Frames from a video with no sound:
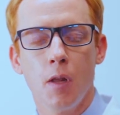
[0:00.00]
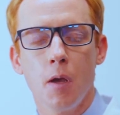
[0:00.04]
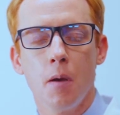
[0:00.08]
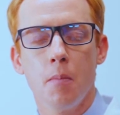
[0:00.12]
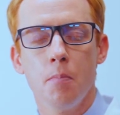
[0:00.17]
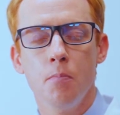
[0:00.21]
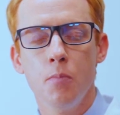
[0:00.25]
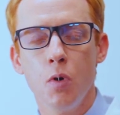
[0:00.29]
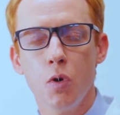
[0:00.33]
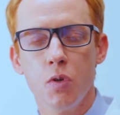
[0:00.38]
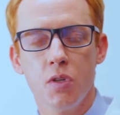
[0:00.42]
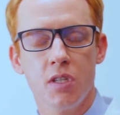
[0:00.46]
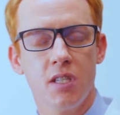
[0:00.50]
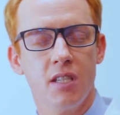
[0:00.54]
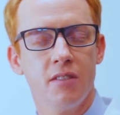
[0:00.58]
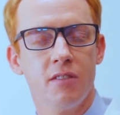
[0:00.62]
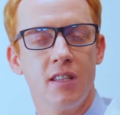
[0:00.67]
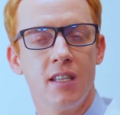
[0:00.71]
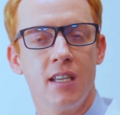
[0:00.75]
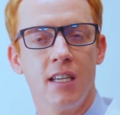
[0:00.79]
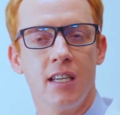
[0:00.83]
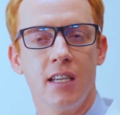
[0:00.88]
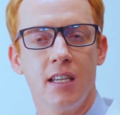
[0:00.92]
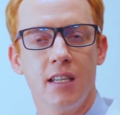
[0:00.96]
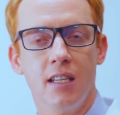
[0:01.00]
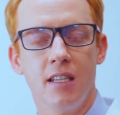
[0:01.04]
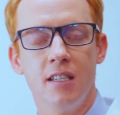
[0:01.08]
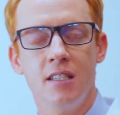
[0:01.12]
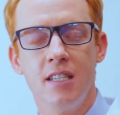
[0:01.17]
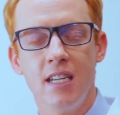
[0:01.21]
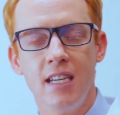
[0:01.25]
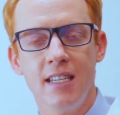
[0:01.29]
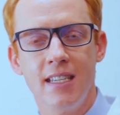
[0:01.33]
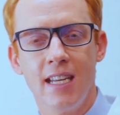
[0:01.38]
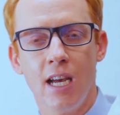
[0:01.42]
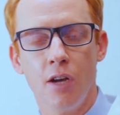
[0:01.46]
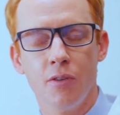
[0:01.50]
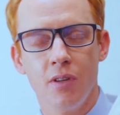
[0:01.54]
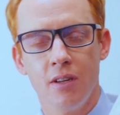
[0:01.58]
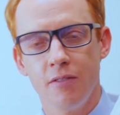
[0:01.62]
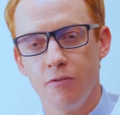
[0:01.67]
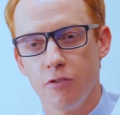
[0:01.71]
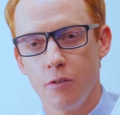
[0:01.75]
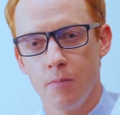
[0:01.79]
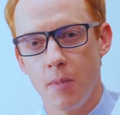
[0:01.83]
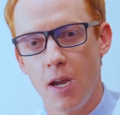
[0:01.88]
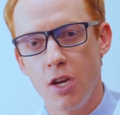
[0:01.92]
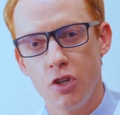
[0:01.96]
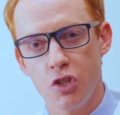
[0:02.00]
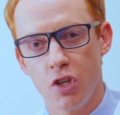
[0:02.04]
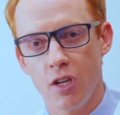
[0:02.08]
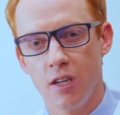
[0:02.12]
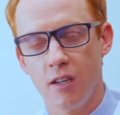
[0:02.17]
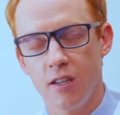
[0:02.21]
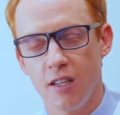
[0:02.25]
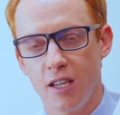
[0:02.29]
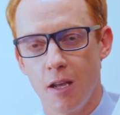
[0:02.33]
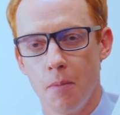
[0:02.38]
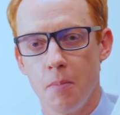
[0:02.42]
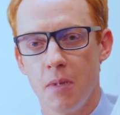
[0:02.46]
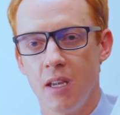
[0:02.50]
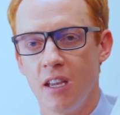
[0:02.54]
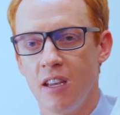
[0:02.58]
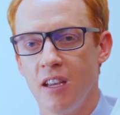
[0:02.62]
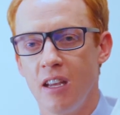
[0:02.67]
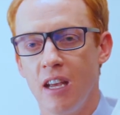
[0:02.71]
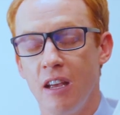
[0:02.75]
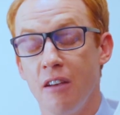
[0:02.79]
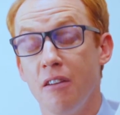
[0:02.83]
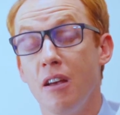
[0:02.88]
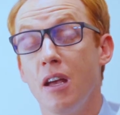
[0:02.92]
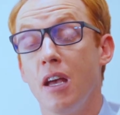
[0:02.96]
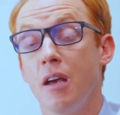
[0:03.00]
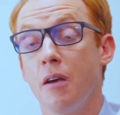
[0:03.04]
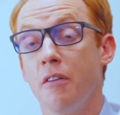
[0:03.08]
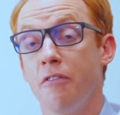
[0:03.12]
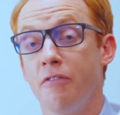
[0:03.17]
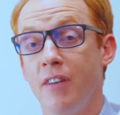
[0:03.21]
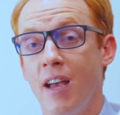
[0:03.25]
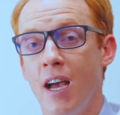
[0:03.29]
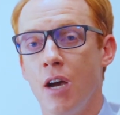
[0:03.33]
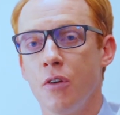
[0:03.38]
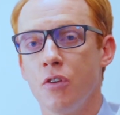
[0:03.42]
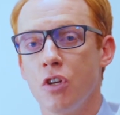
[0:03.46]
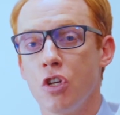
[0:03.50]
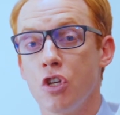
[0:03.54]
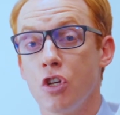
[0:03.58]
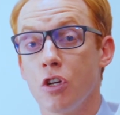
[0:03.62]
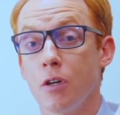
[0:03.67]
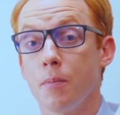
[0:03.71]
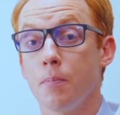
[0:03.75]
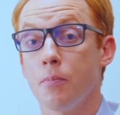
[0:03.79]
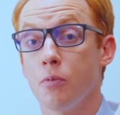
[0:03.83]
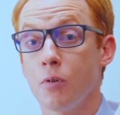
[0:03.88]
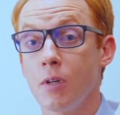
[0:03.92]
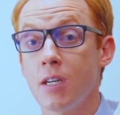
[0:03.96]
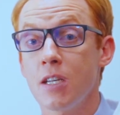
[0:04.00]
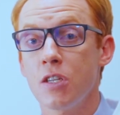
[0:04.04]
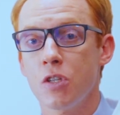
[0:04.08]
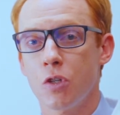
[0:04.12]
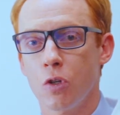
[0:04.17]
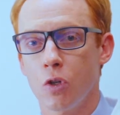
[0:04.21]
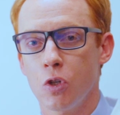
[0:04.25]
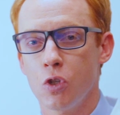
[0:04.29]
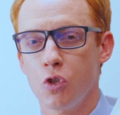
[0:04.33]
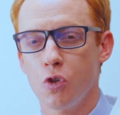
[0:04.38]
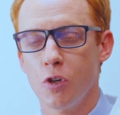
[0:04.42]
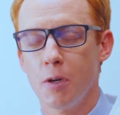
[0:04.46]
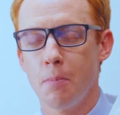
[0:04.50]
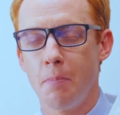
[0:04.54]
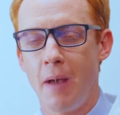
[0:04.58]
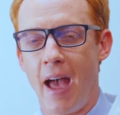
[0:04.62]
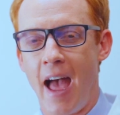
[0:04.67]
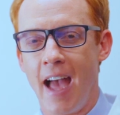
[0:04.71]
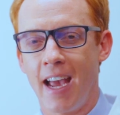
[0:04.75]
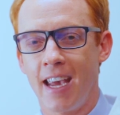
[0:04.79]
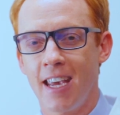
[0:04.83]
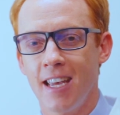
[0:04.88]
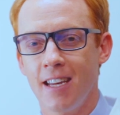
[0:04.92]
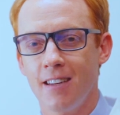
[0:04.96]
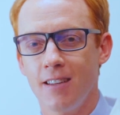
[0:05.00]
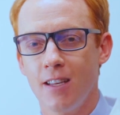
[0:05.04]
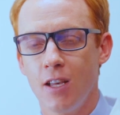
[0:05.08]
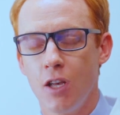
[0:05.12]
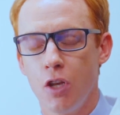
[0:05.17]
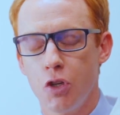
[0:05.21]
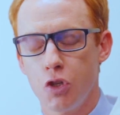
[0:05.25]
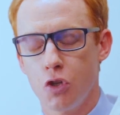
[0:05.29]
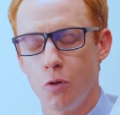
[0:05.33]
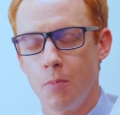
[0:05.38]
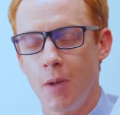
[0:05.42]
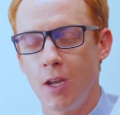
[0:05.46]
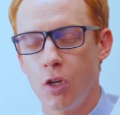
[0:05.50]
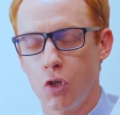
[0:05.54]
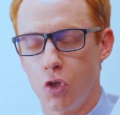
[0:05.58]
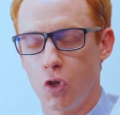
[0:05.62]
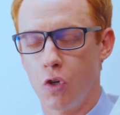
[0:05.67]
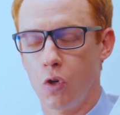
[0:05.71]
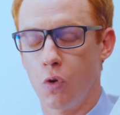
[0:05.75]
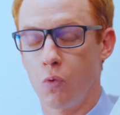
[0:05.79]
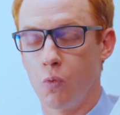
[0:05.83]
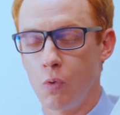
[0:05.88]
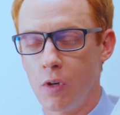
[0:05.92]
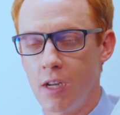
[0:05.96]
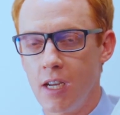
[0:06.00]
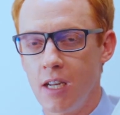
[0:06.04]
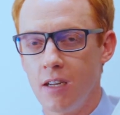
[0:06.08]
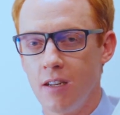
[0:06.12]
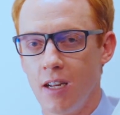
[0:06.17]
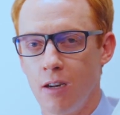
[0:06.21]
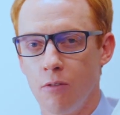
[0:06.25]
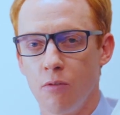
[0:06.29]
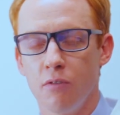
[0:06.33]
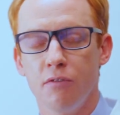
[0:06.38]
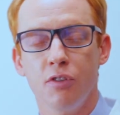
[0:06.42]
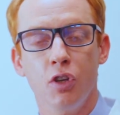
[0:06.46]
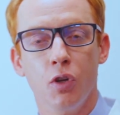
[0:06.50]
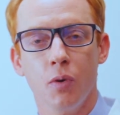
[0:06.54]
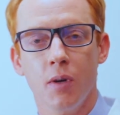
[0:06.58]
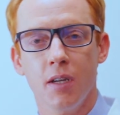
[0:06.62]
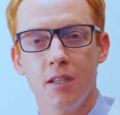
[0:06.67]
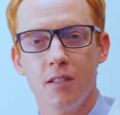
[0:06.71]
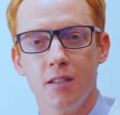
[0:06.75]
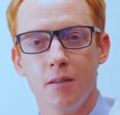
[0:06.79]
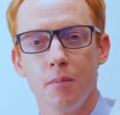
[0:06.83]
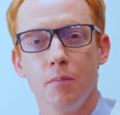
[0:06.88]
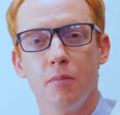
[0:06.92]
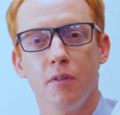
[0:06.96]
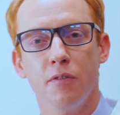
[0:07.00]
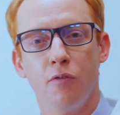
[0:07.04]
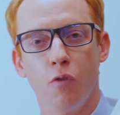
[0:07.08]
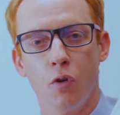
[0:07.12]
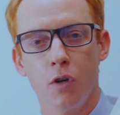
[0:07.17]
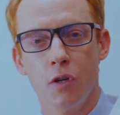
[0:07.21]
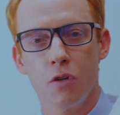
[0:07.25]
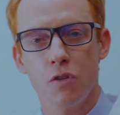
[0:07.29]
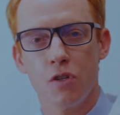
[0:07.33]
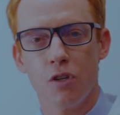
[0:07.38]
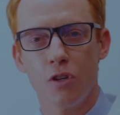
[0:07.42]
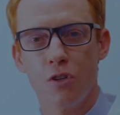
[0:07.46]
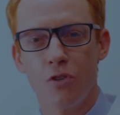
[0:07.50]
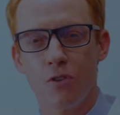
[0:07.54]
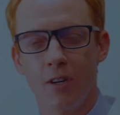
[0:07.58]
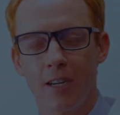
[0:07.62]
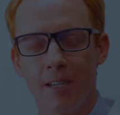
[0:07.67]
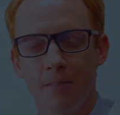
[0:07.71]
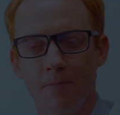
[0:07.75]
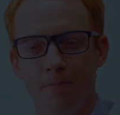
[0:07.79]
Most of the detailed information can be found in your pre-surgery packet, so make sure to read and review it before your surgery.